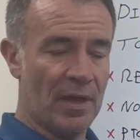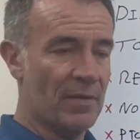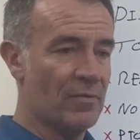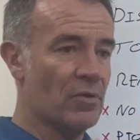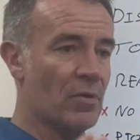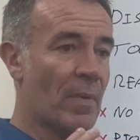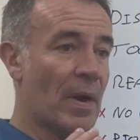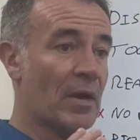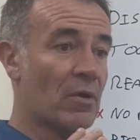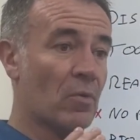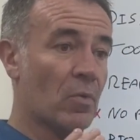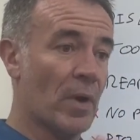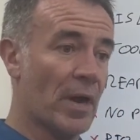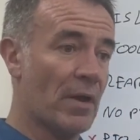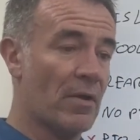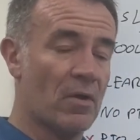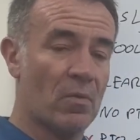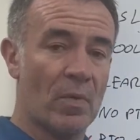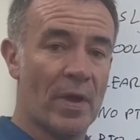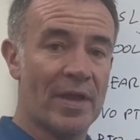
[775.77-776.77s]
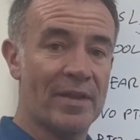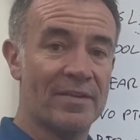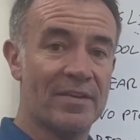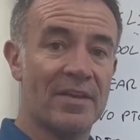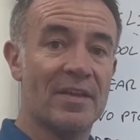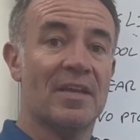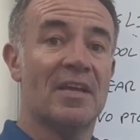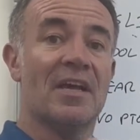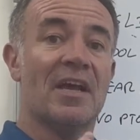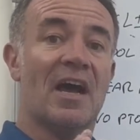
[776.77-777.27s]
no matter where it went,
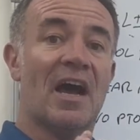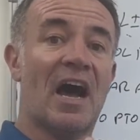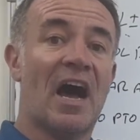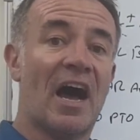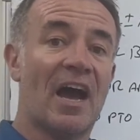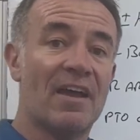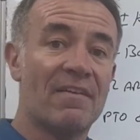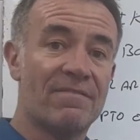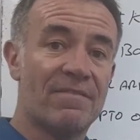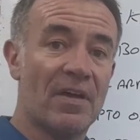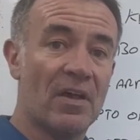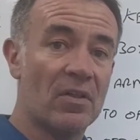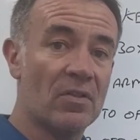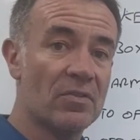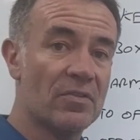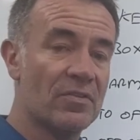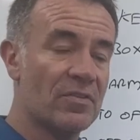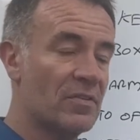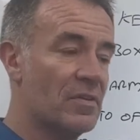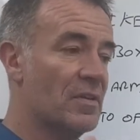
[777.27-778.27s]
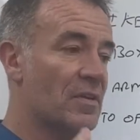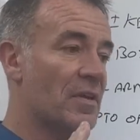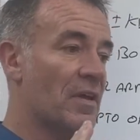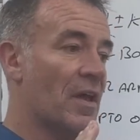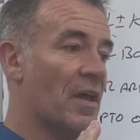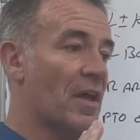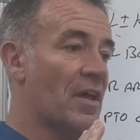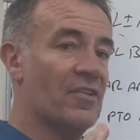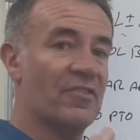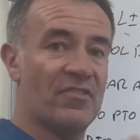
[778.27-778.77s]
I felt
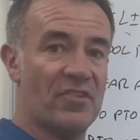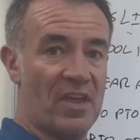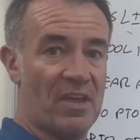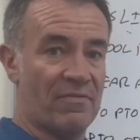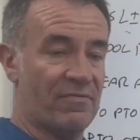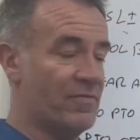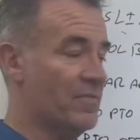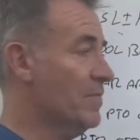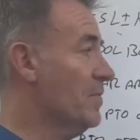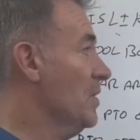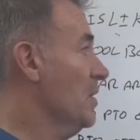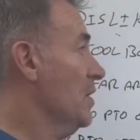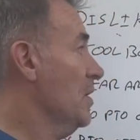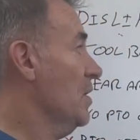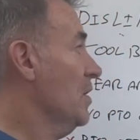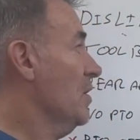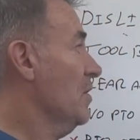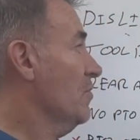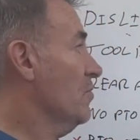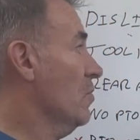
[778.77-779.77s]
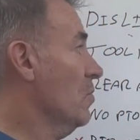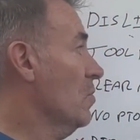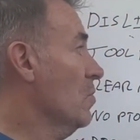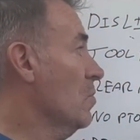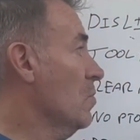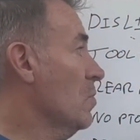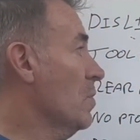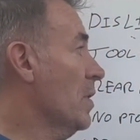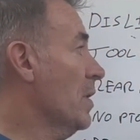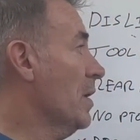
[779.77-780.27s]
safe. So